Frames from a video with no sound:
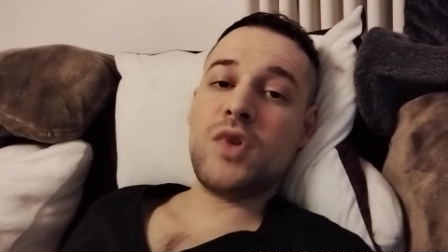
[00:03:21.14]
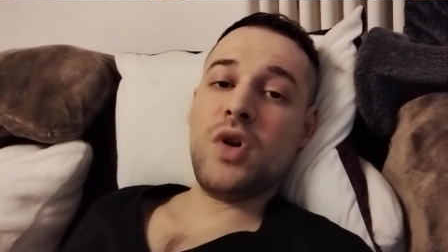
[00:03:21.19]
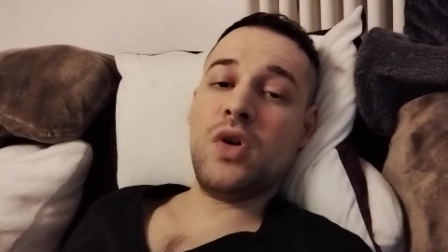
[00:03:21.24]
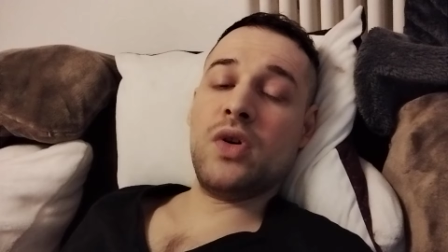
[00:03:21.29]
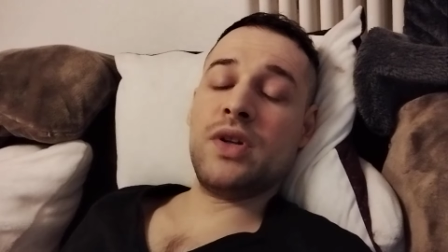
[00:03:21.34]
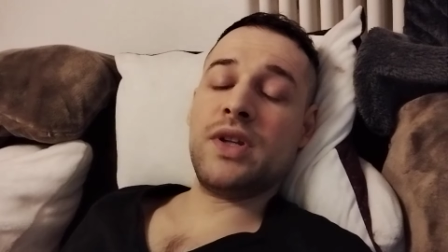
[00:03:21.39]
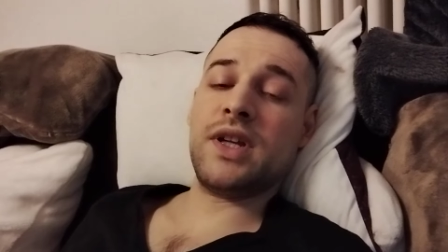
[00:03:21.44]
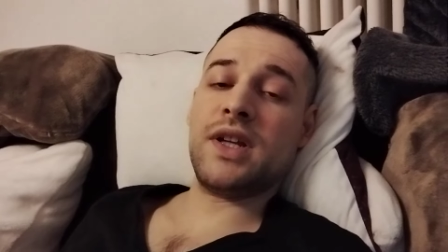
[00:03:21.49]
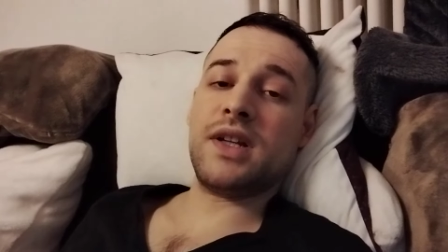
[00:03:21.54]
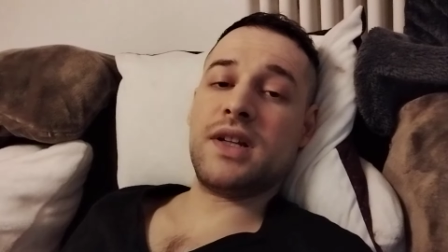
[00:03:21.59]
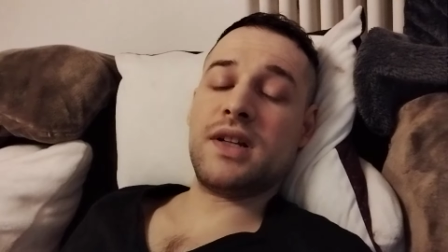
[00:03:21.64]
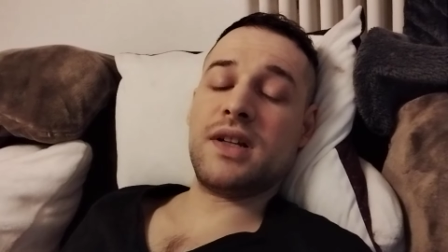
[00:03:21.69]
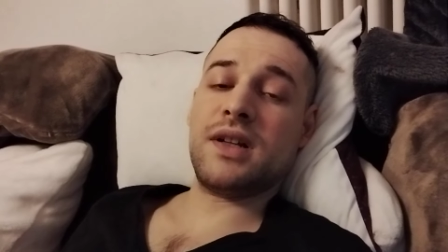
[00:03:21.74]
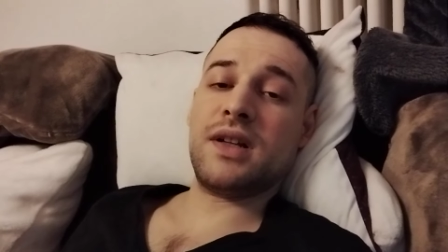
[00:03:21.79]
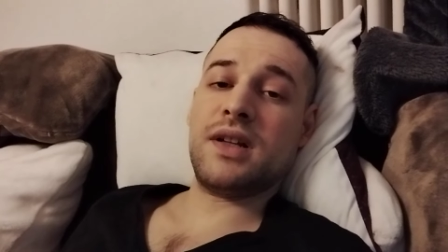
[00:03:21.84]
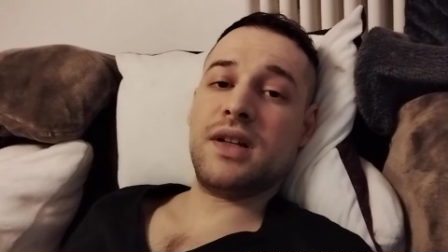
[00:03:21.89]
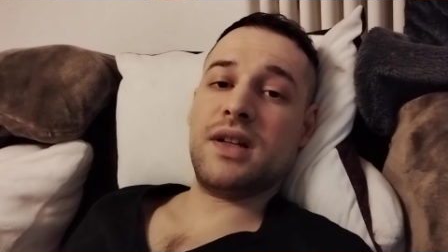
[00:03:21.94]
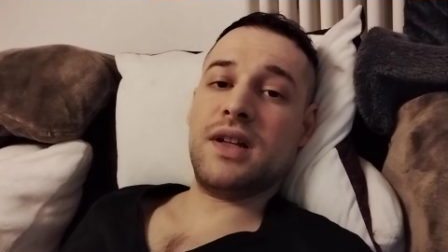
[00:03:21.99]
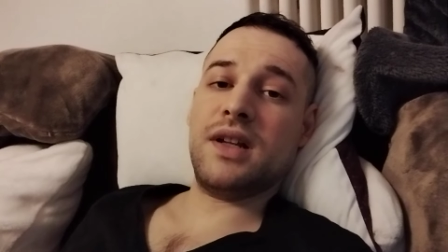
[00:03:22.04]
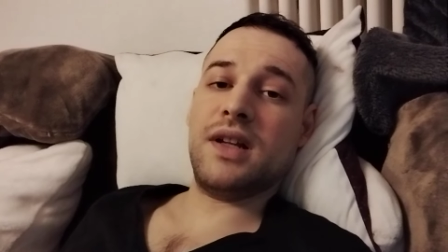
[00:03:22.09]
on that
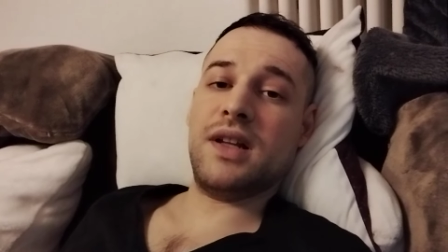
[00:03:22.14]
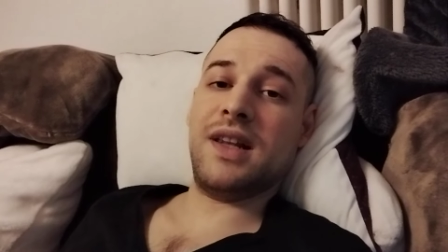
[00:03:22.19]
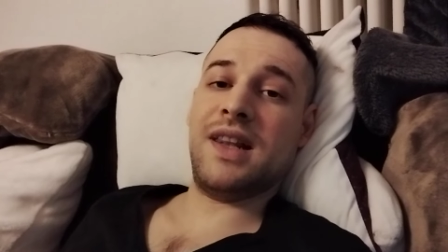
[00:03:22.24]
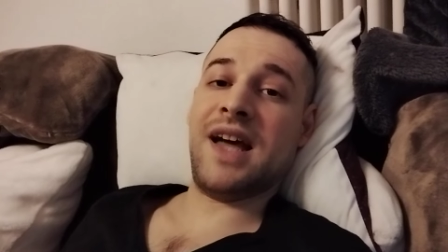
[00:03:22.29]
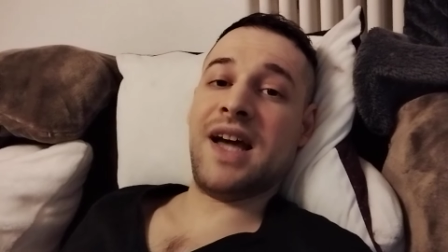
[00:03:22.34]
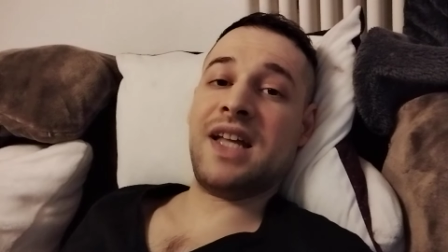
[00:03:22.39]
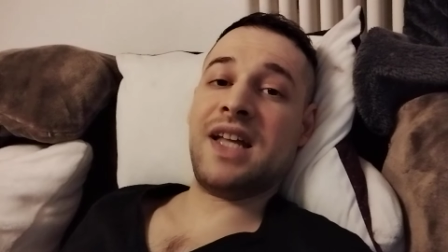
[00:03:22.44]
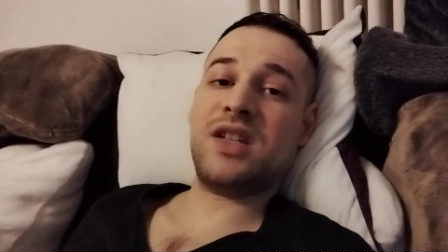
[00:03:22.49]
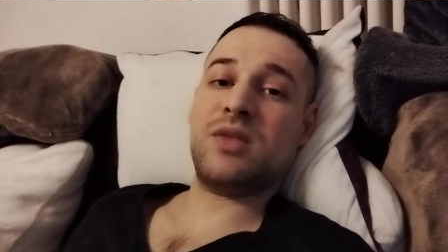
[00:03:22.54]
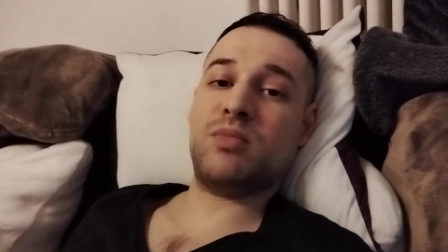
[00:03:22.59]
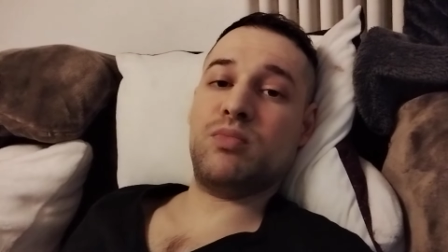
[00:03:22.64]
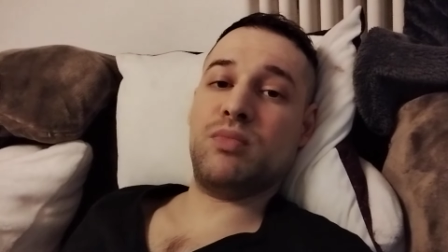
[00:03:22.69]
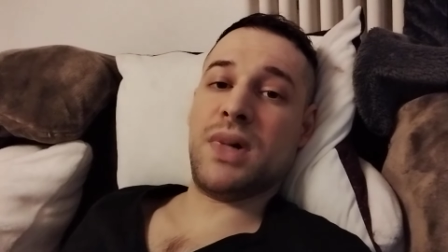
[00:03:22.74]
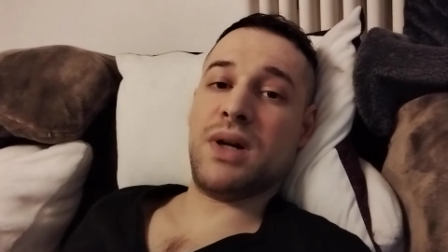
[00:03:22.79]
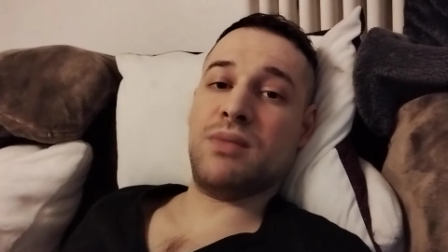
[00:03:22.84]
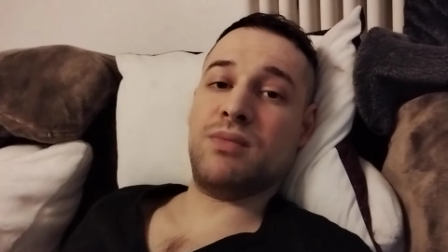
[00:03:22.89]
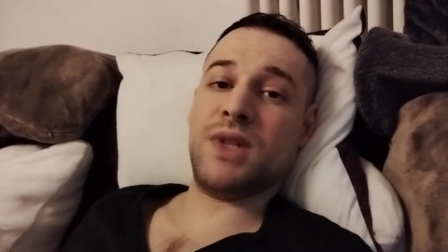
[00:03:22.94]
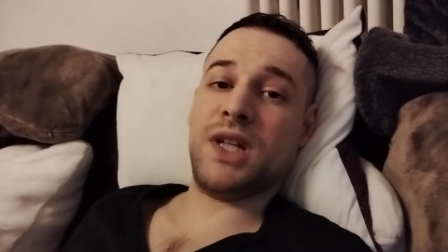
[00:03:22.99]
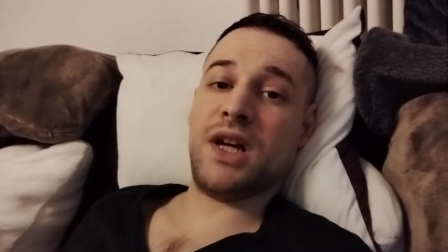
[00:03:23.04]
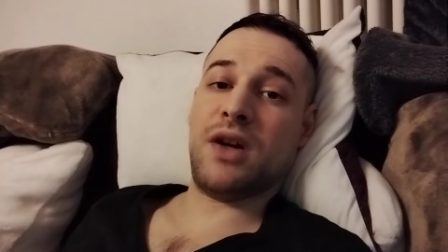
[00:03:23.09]
light
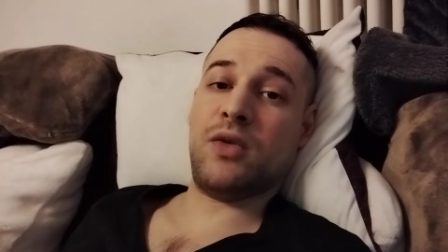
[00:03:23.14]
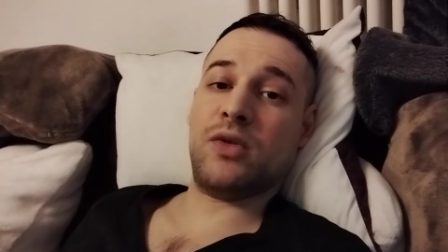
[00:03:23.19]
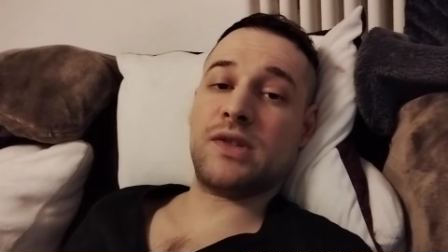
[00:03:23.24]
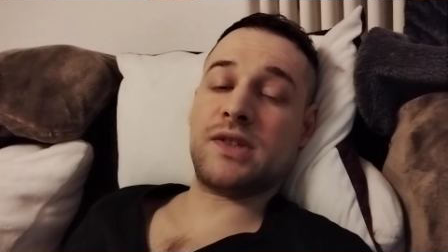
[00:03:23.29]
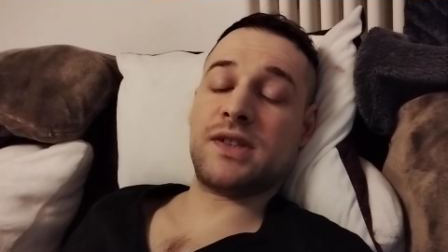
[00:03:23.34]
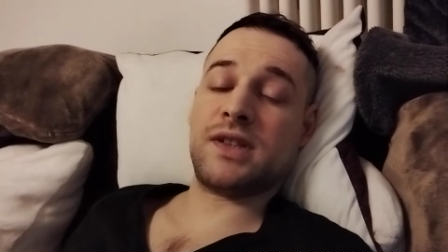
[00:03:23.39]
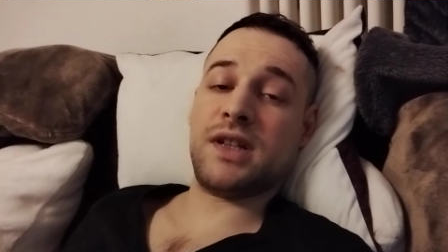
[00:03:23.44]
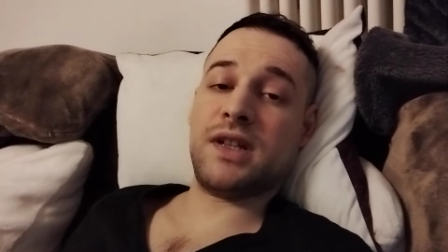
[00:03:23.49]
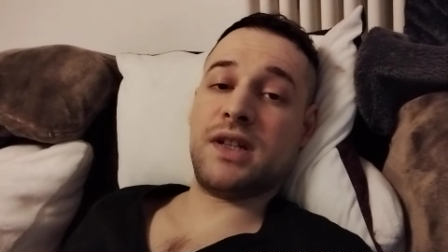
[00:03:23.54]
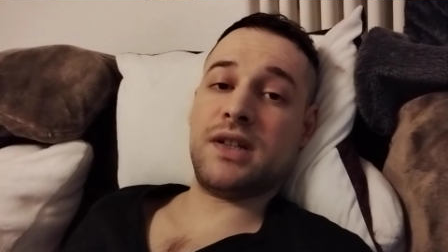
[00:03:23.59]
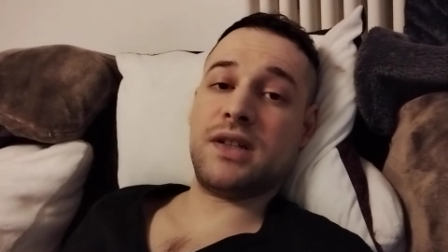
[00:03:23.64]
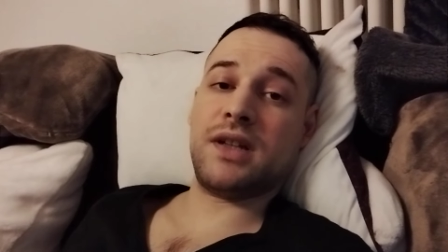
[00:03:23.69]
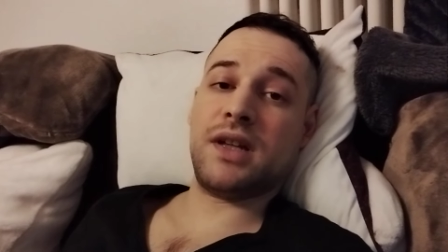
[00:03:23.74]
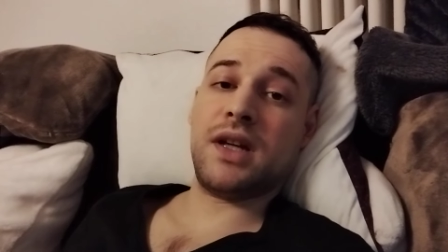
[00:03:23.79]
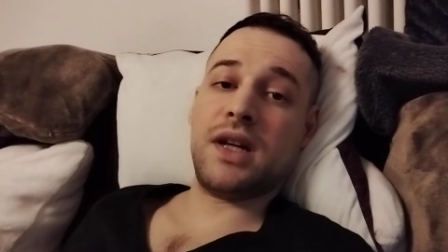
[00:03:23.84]
bubble outside